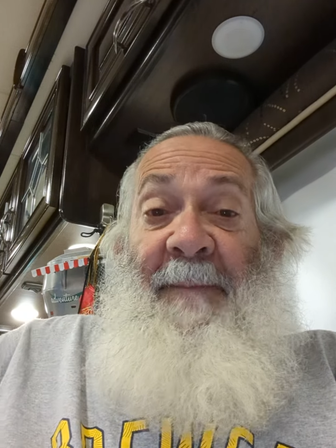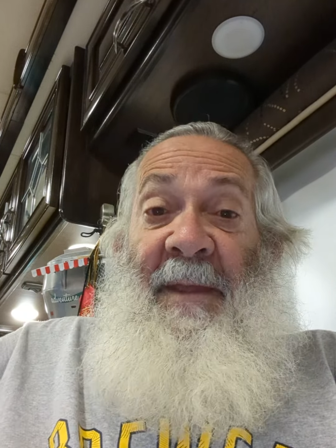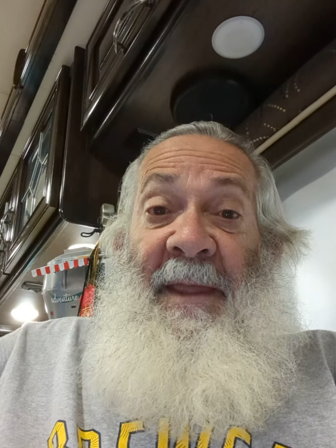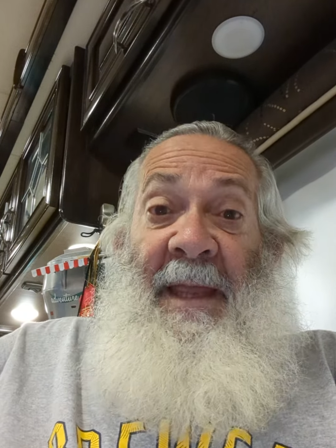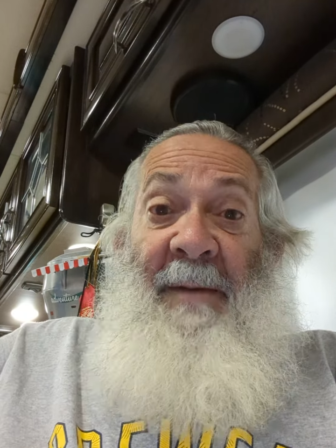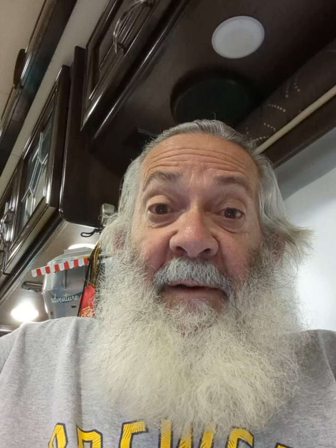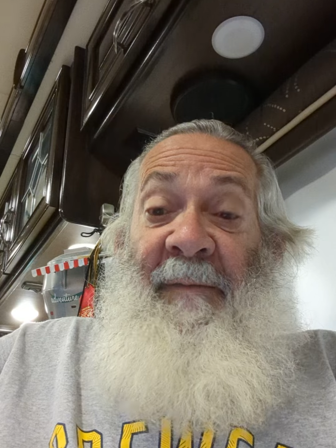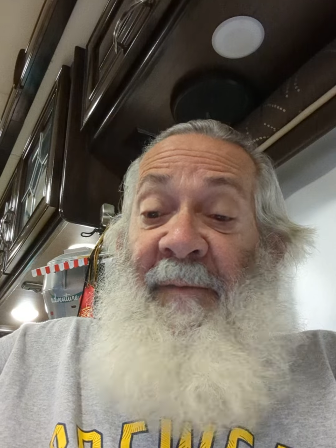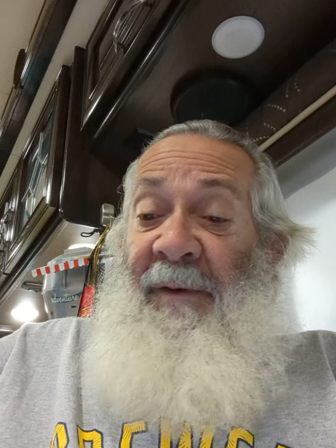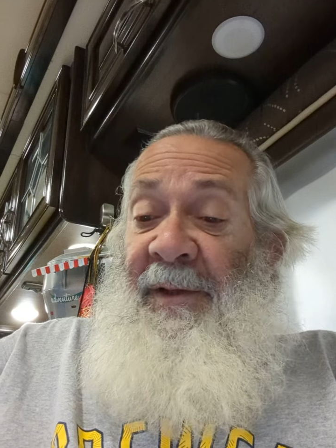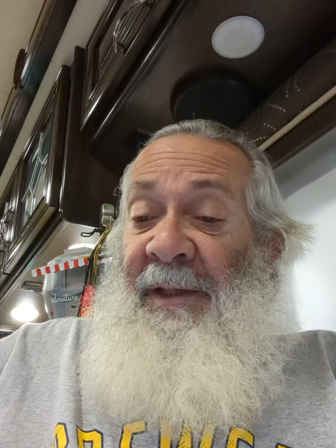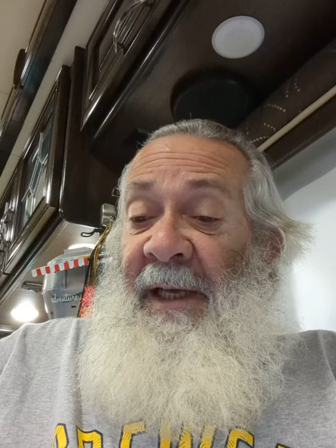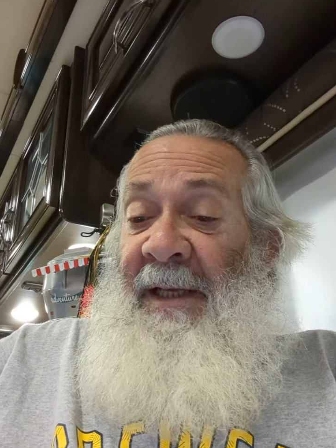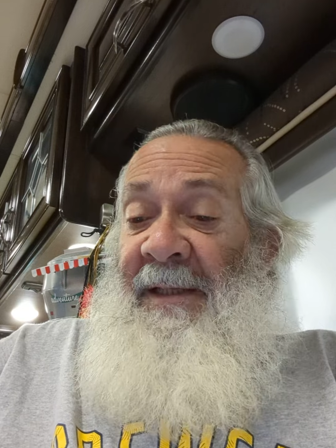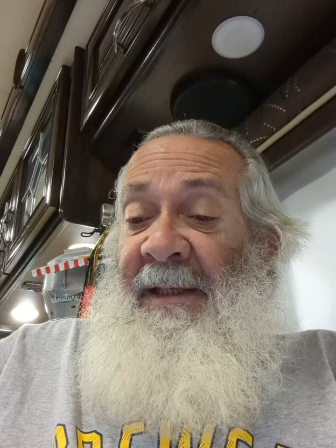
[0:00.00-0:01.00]
And that refers
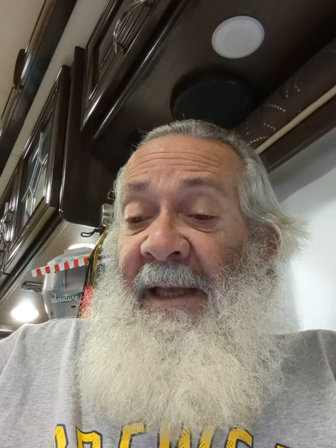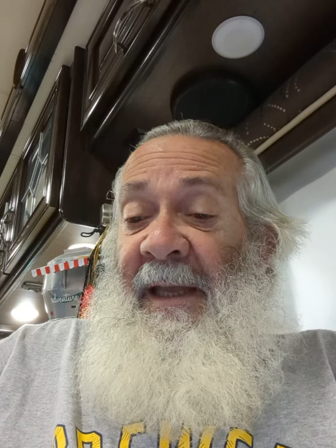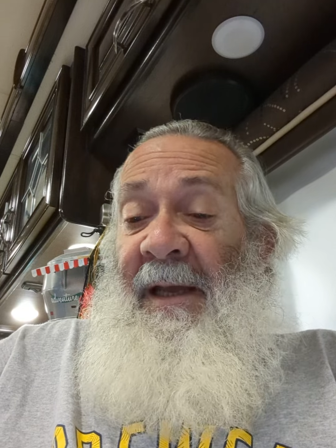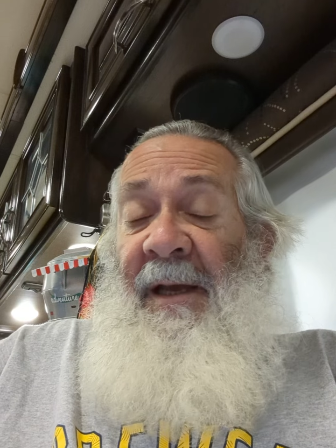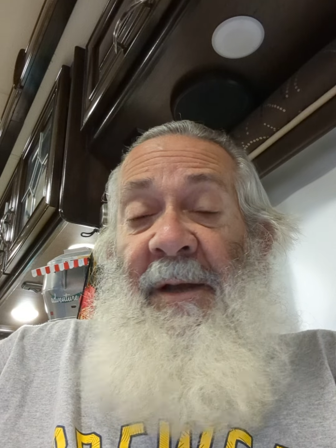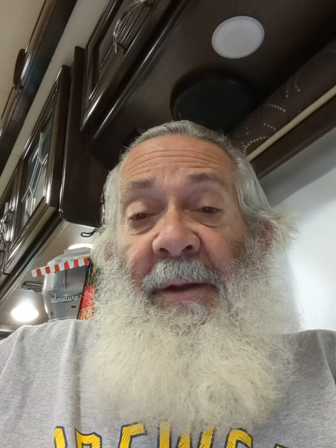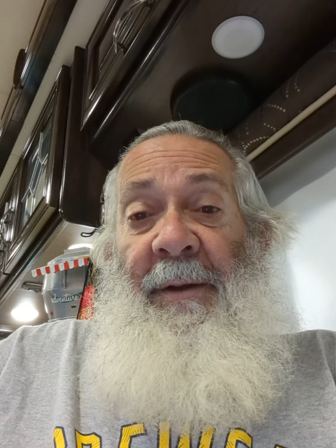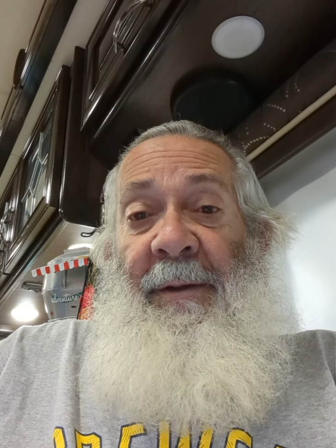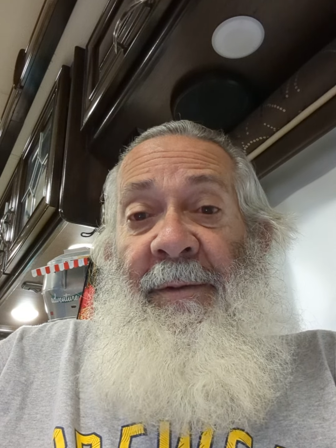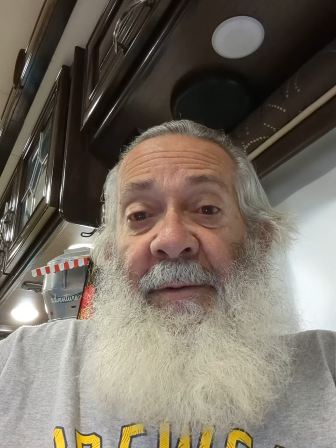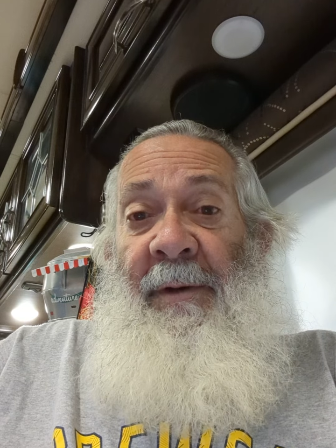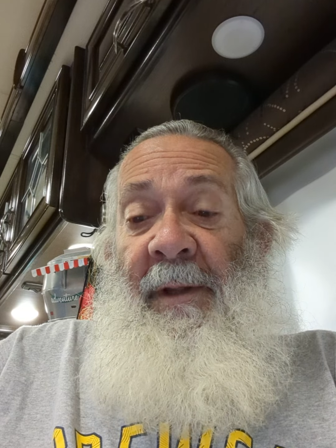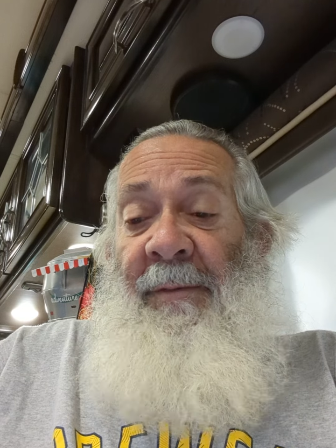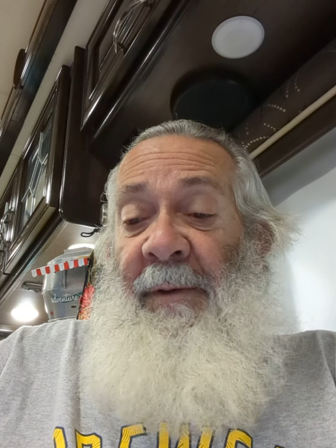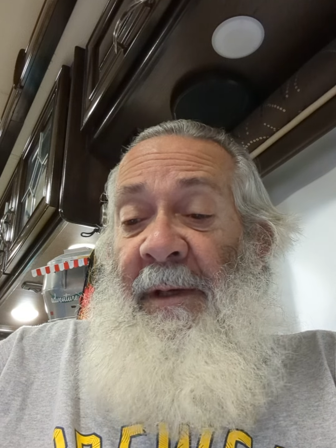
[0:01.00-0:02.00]
to Isaiah
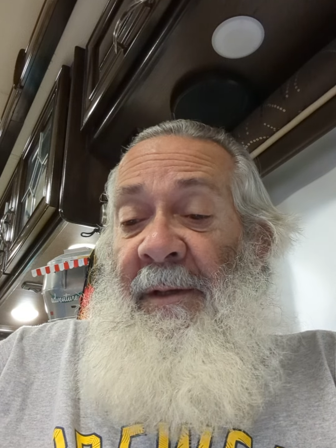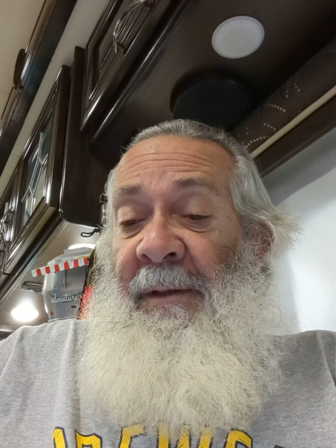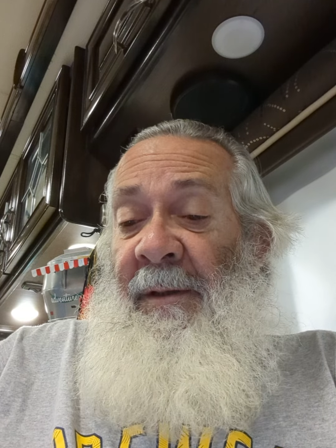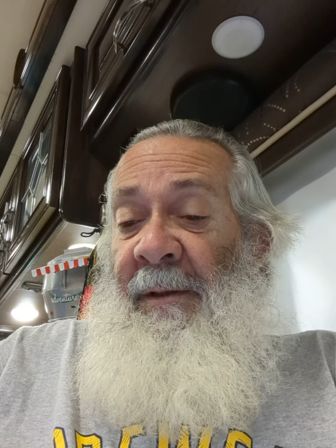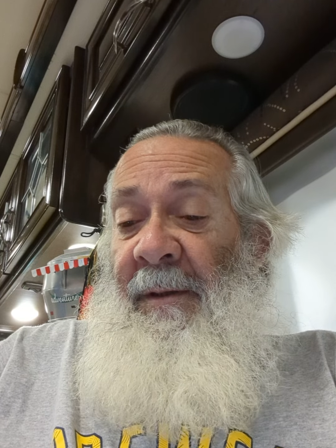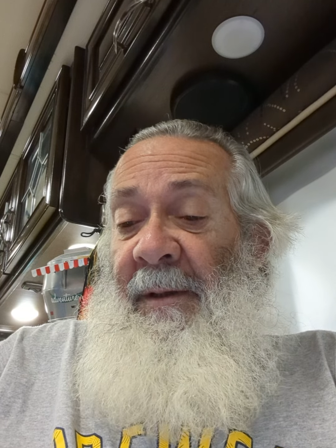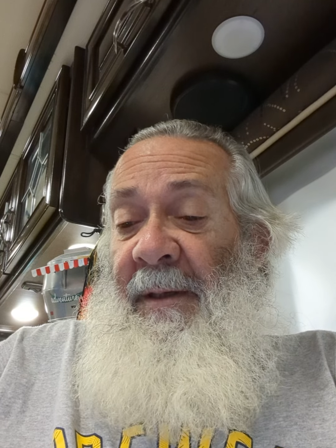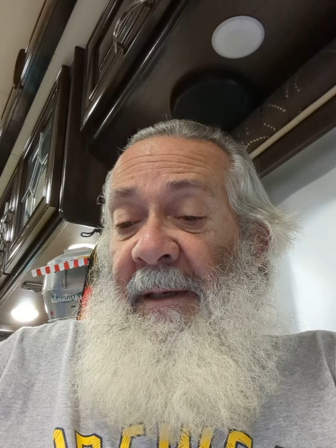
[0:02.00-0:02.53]
33 2.